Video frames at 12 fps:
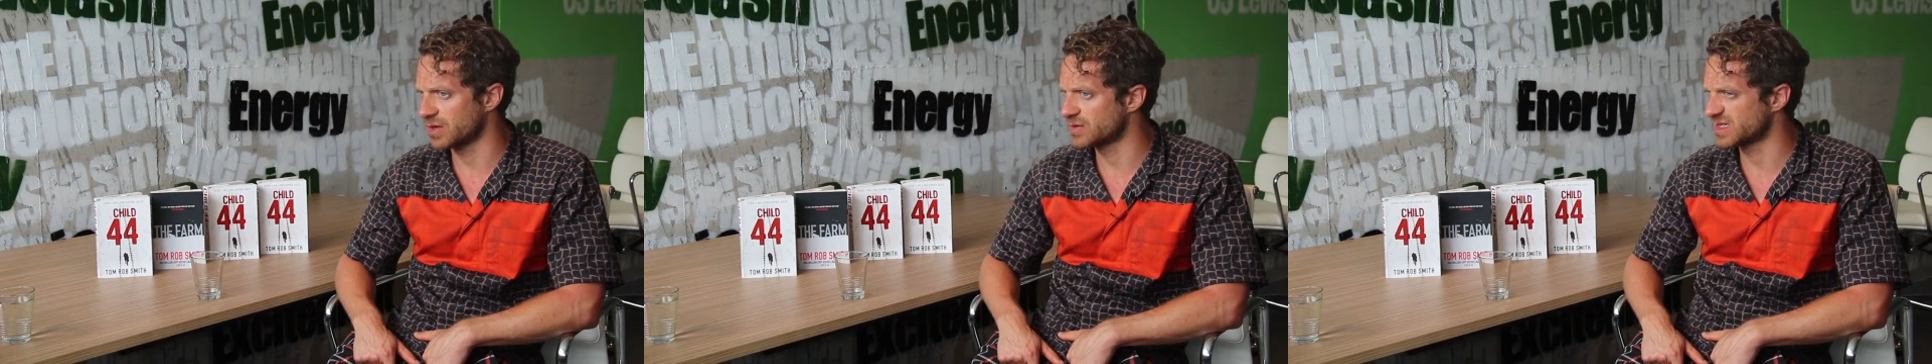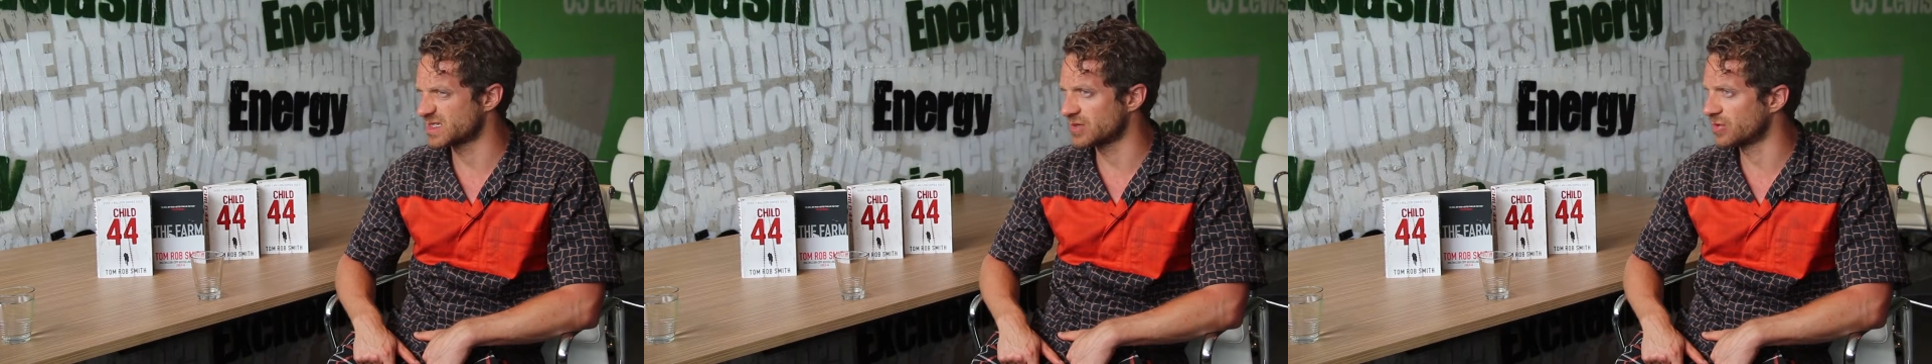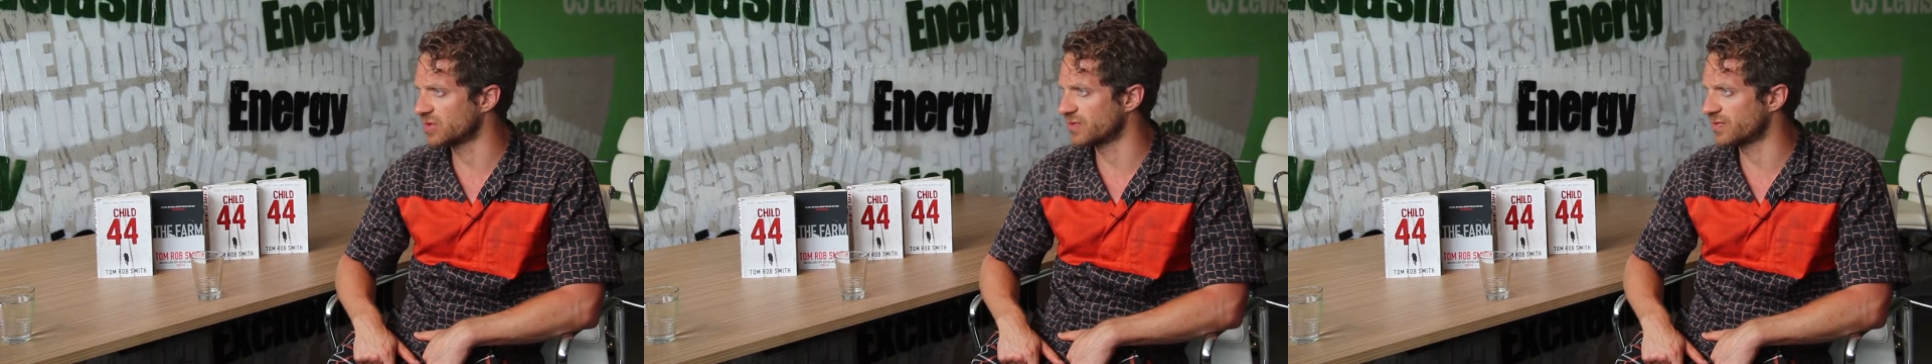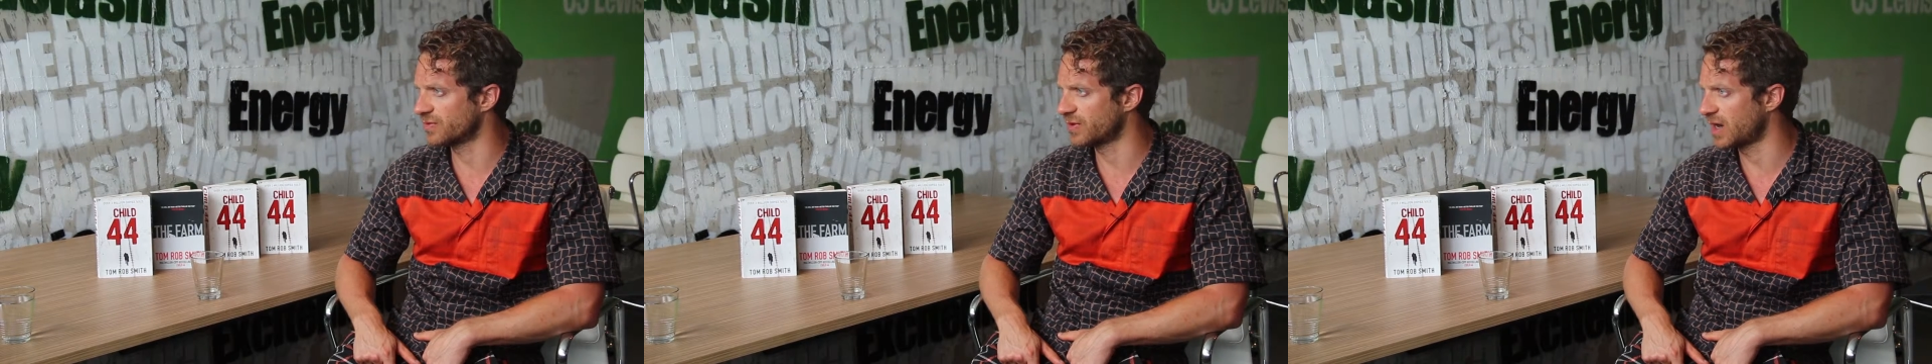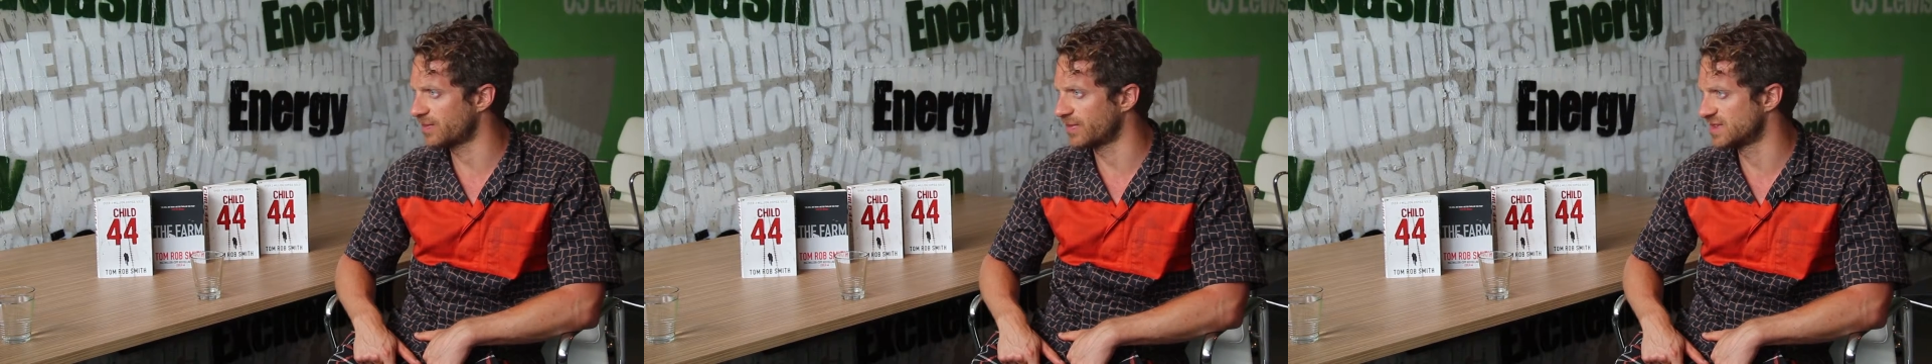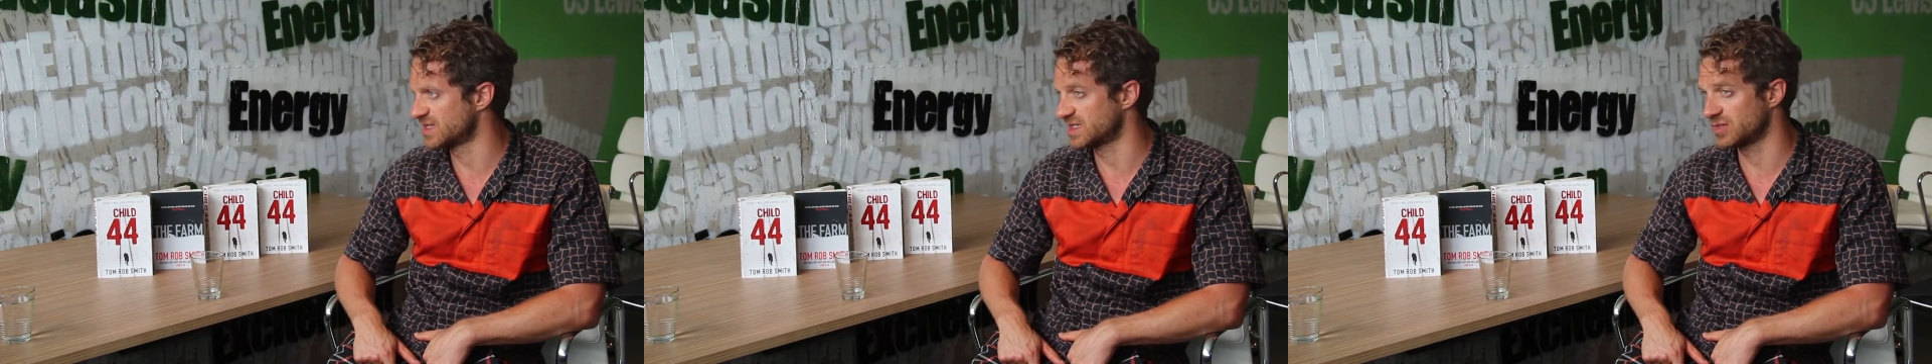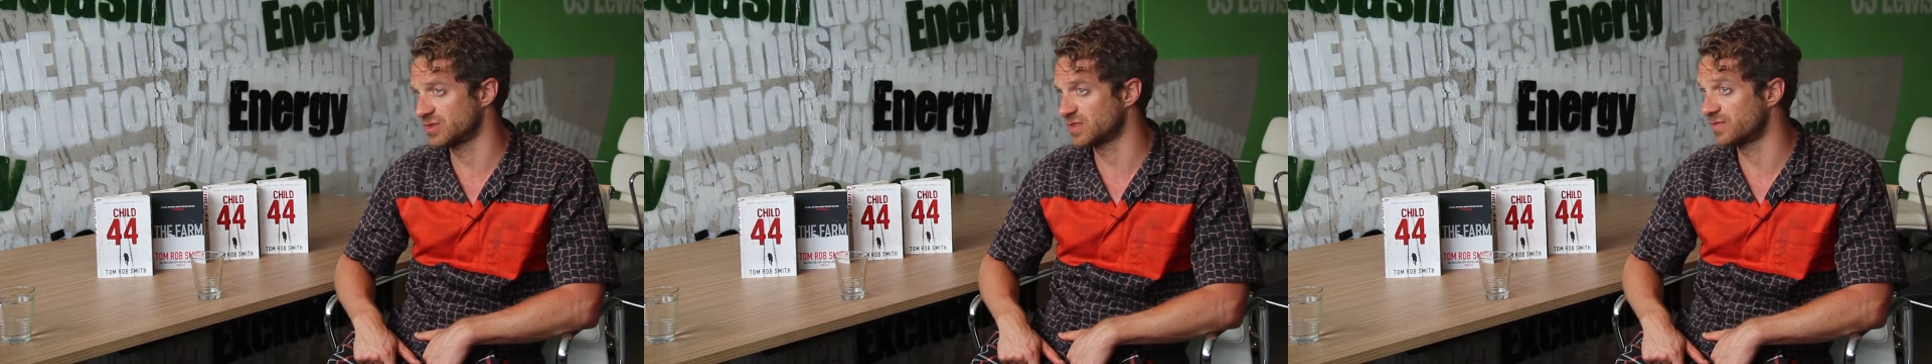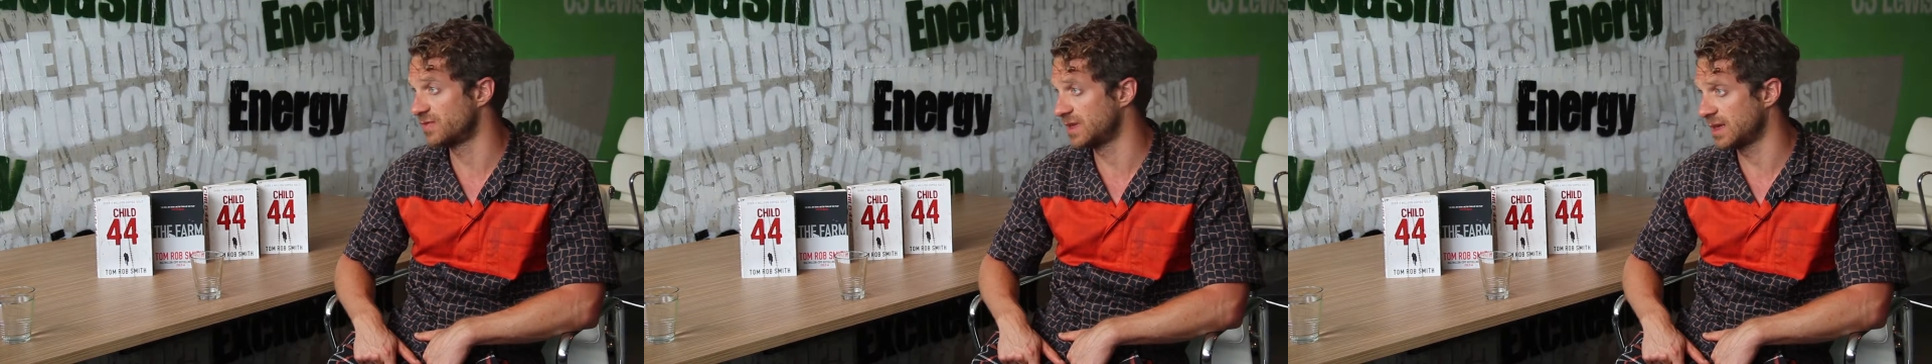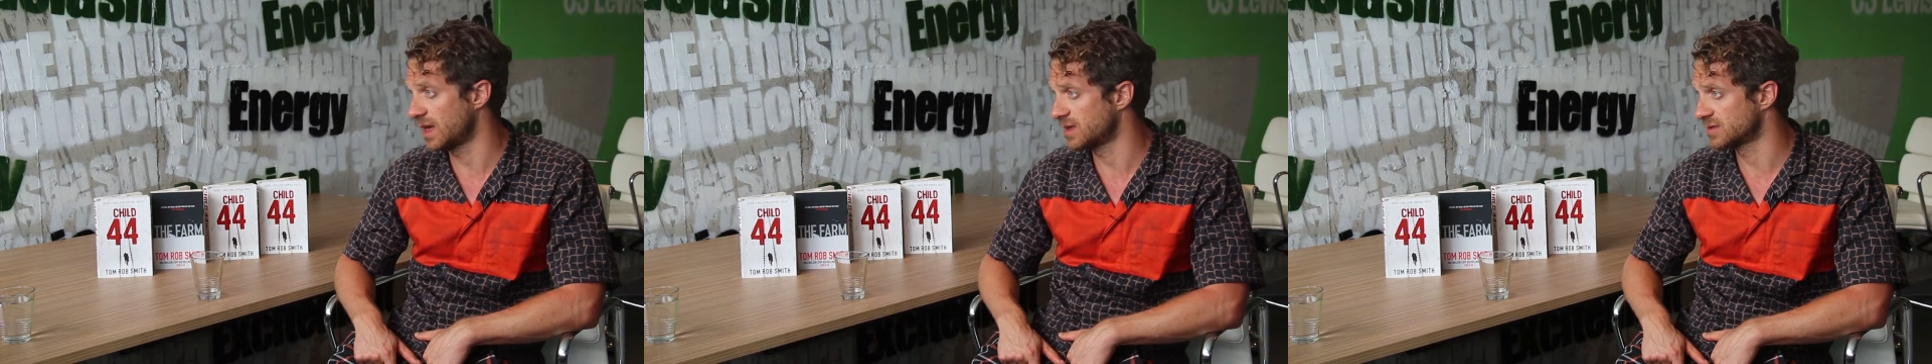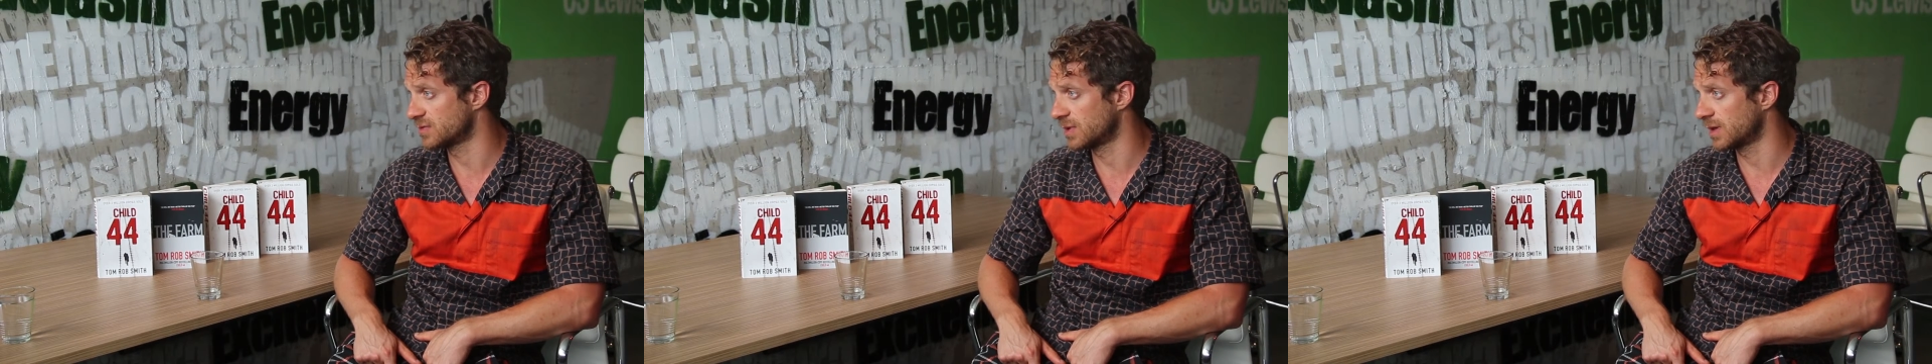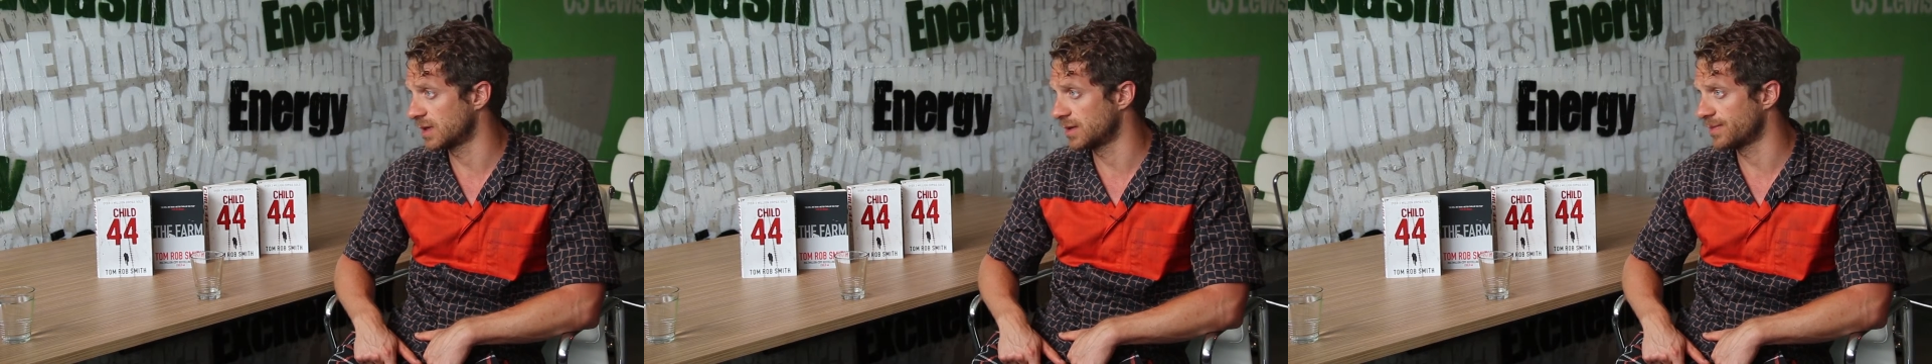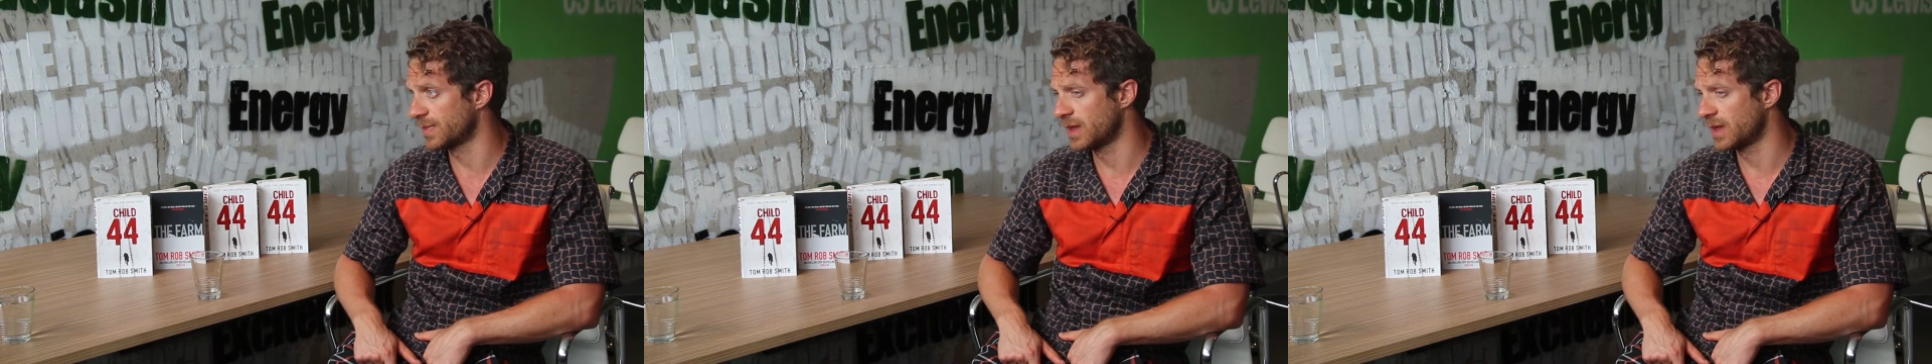It was a series of fragments, a series of vignettes, really.